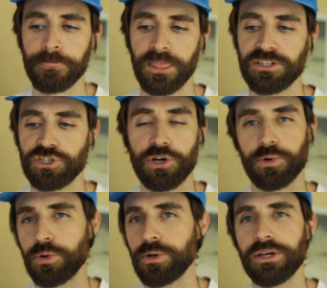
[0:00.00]
And
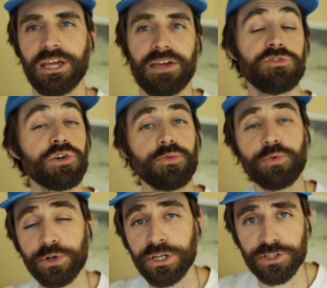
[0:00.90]
so if you're
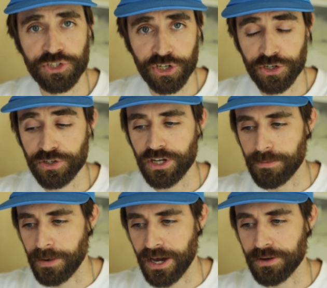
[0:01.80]
really concerned
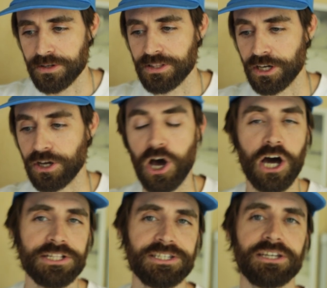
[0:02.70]
about the
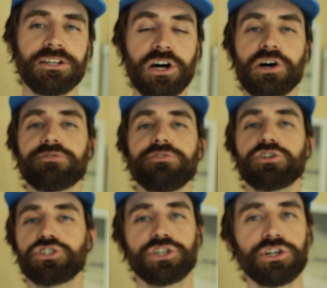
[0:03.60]
content of
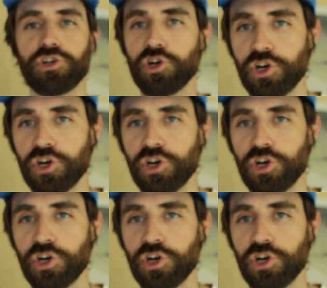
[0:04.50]
your shirt, your